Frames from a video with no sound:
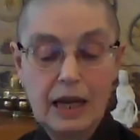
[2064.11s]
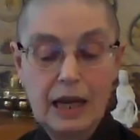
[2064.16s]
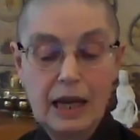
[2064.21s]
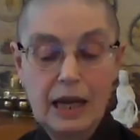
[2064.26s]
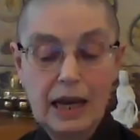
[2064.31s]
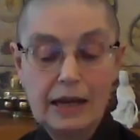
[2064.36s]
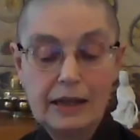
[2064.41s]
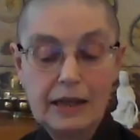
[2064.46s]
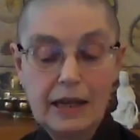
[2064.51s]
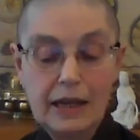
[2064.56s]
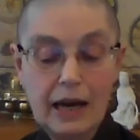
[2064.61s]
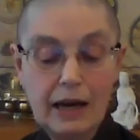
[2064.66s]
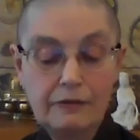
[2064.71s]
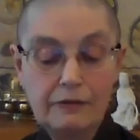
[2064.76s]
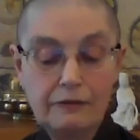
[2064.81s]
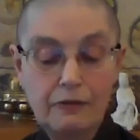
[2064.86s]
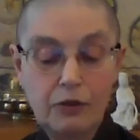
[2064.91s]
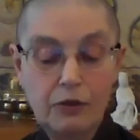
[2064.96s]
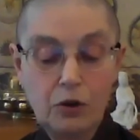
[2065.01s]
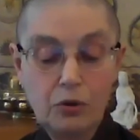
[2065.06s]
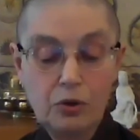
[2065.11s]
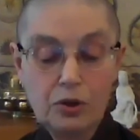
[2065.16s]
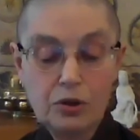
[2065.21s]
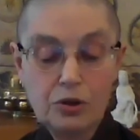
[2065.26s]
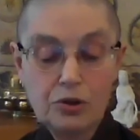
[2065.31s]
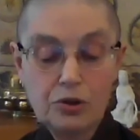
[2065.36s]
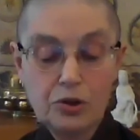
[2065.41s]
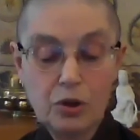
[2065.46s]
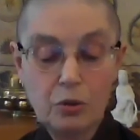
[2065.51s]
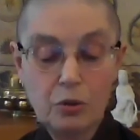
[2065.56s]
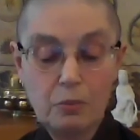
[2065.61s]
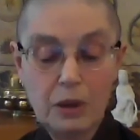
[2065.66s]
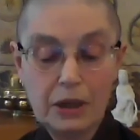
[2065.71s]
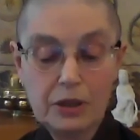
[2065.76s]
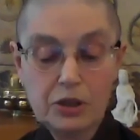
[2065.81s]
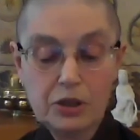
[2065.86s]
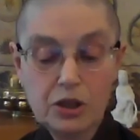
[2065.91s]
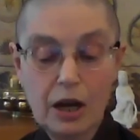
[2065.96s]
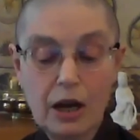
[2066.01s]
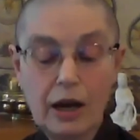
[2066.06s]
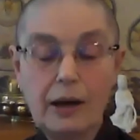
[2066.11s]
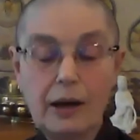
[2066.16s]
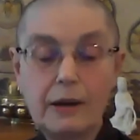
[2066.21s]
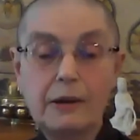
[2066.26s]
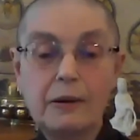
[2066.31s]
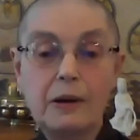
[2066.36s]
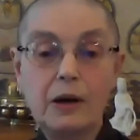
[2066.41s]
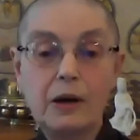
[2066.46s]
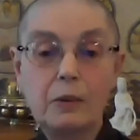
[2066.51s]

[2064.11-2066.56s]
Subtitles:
and not focus so much on,